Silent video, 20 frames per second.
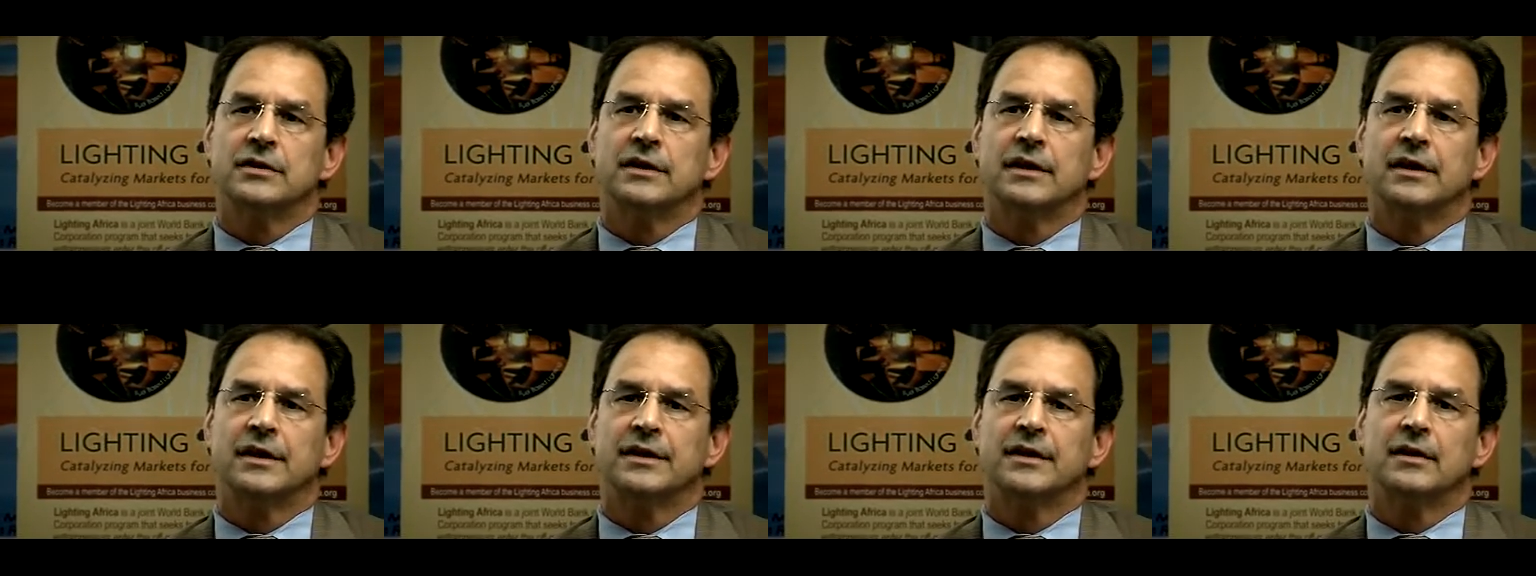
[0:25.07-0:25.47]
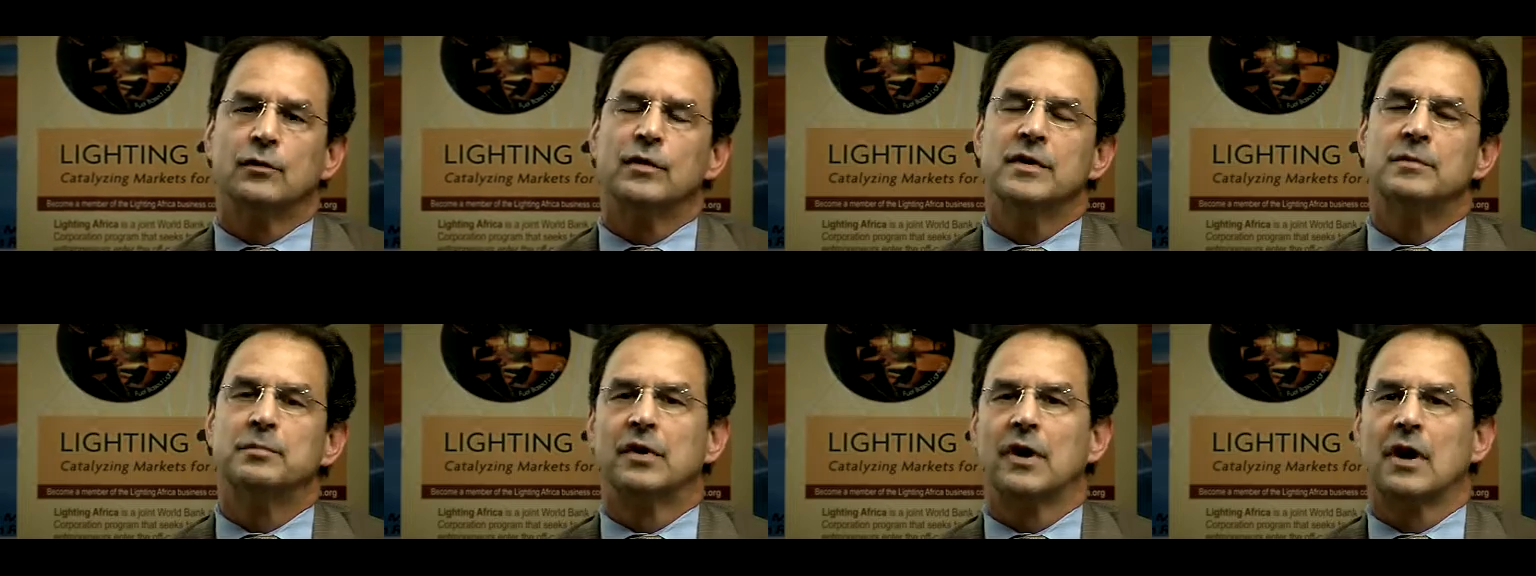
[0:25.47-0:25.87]
and I think
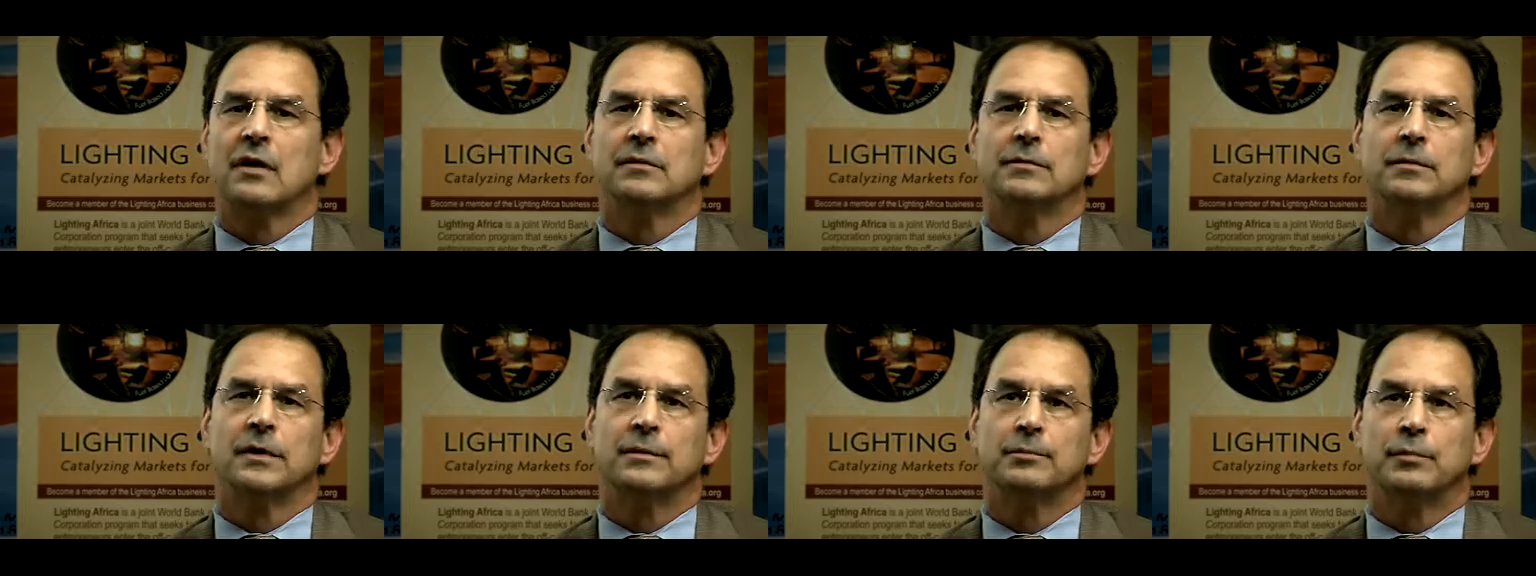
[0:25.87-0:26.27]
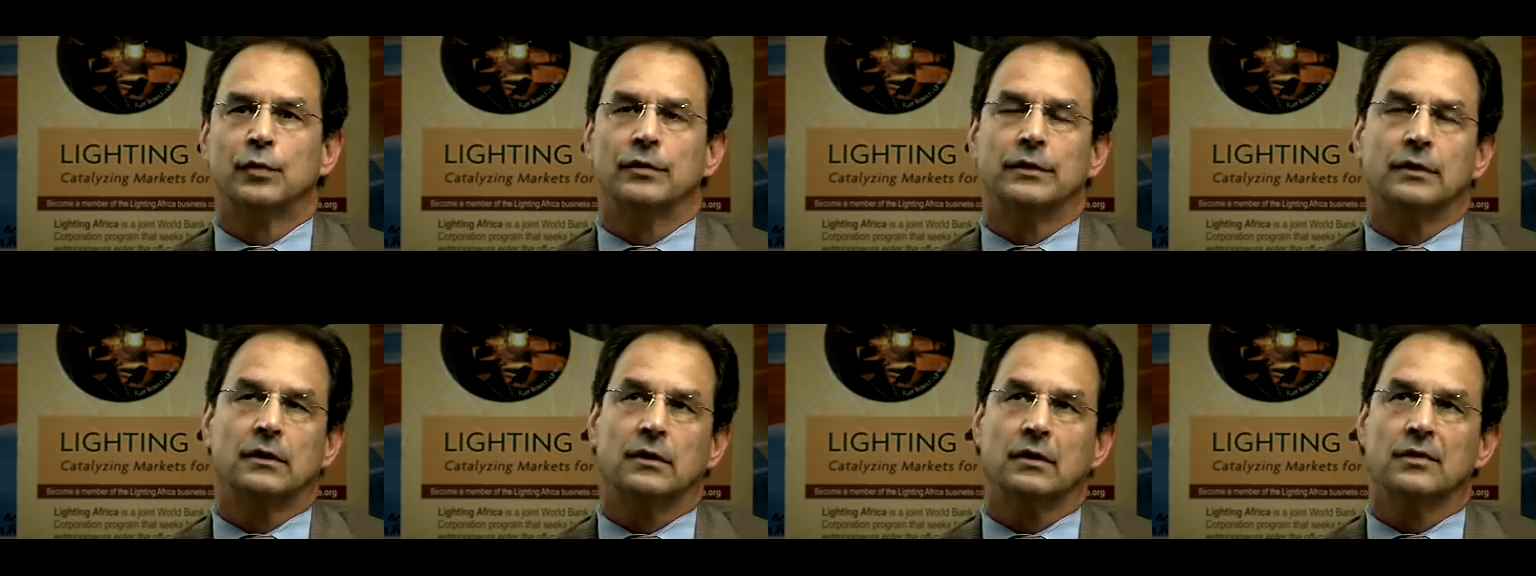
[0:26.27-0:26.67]
we'd probably
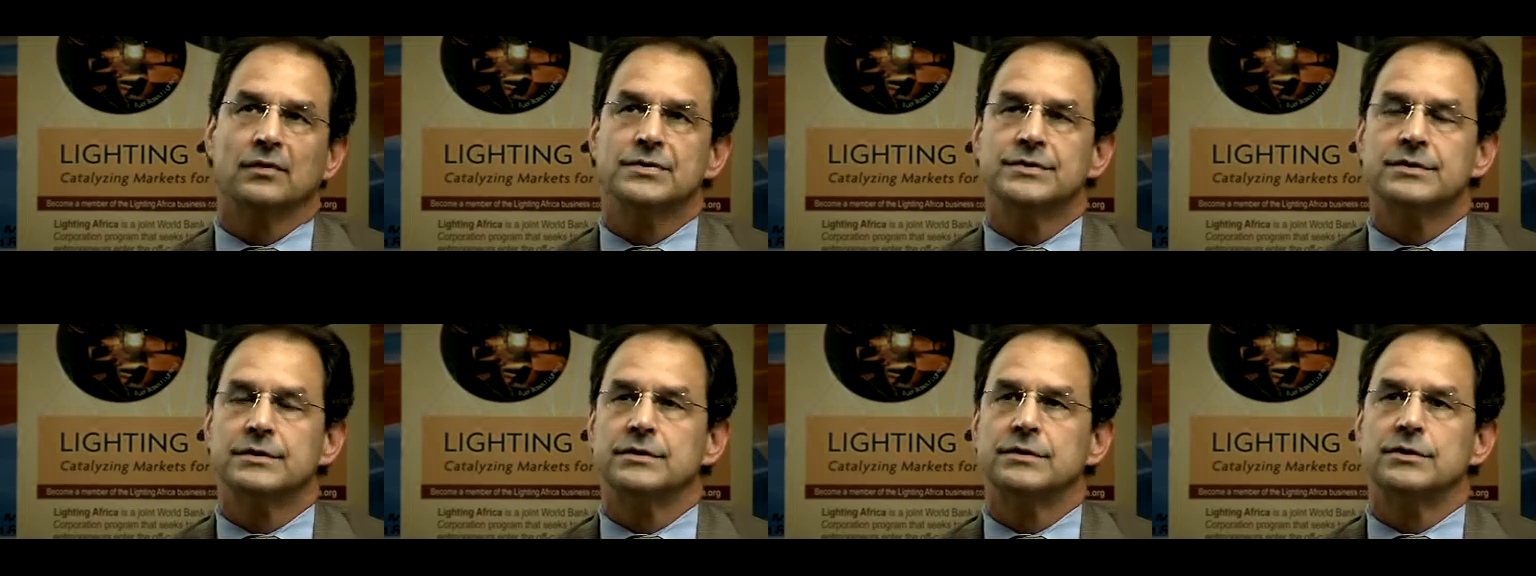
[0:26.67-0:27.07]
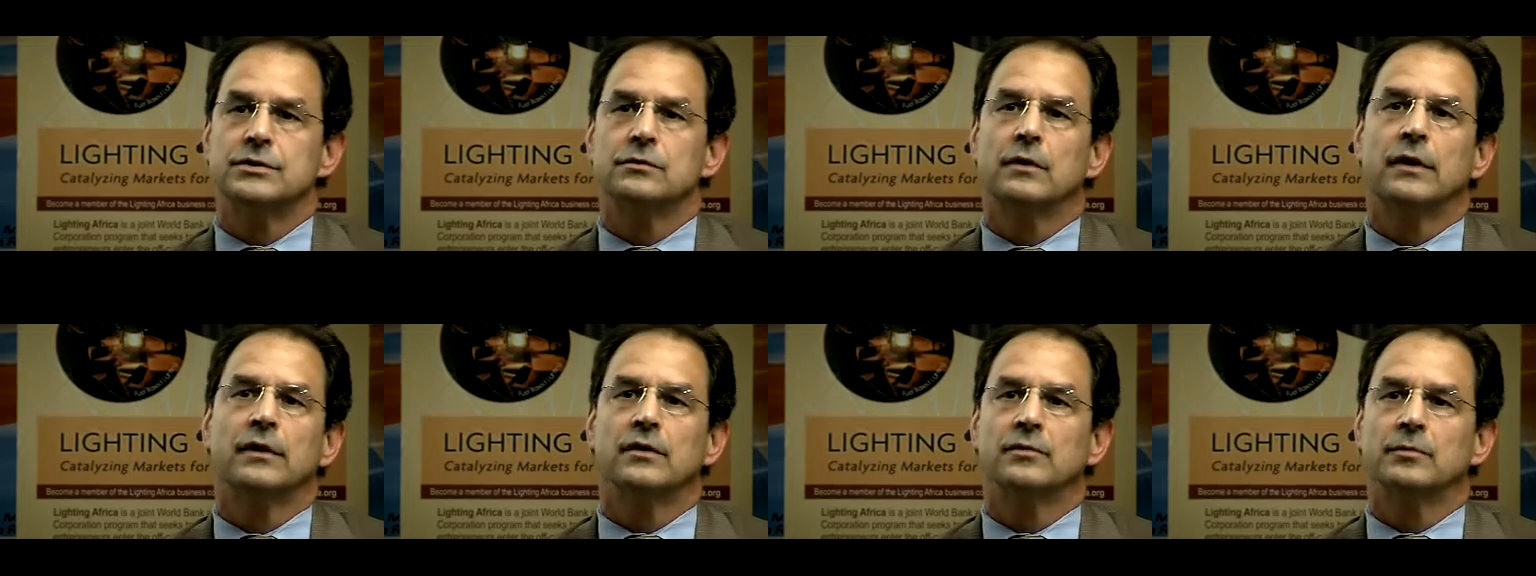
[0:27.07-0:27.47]
put close to
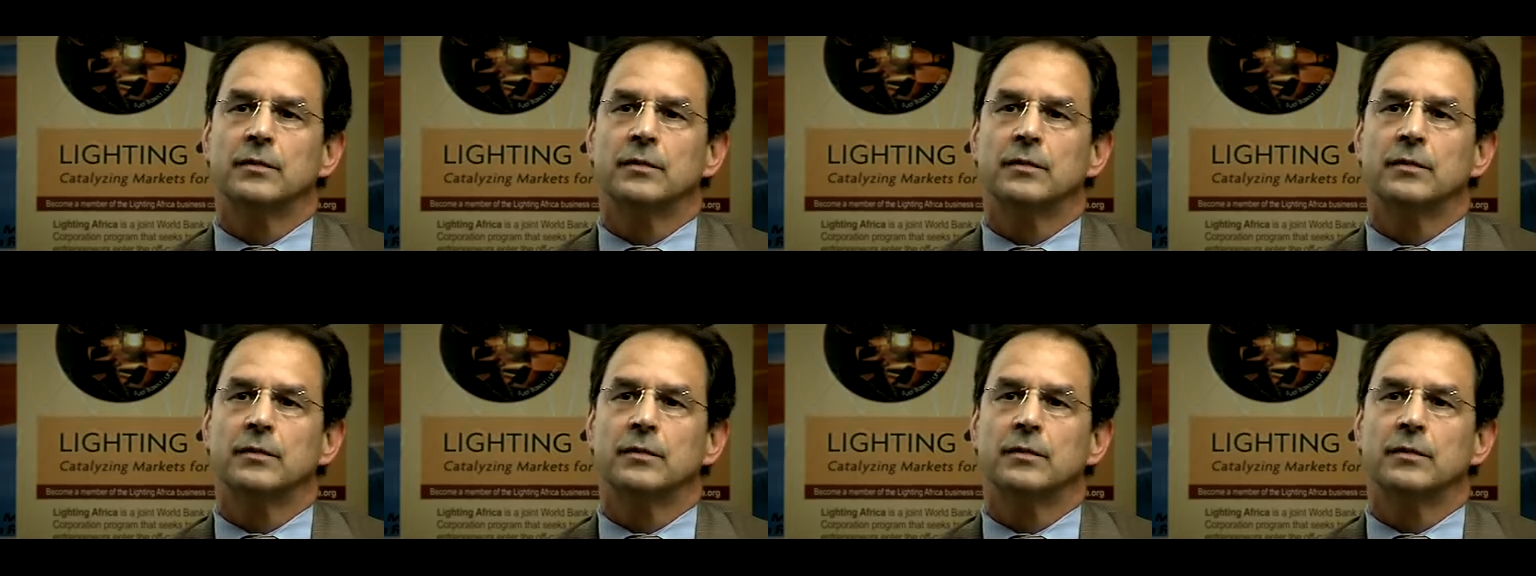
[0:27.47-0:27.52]
$200